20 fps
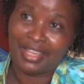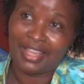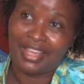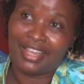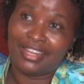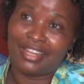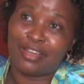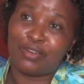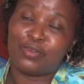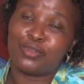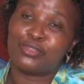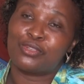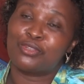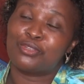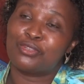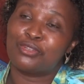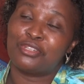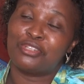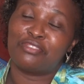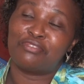And I was
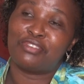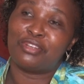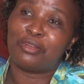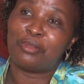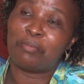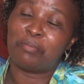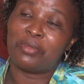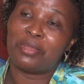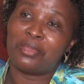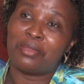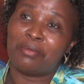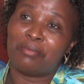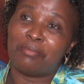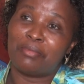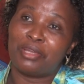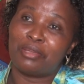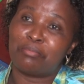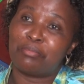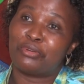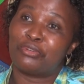also developing
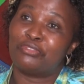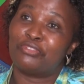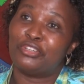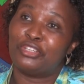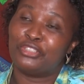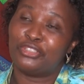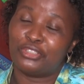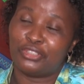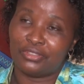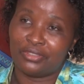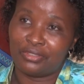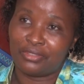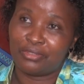my profession.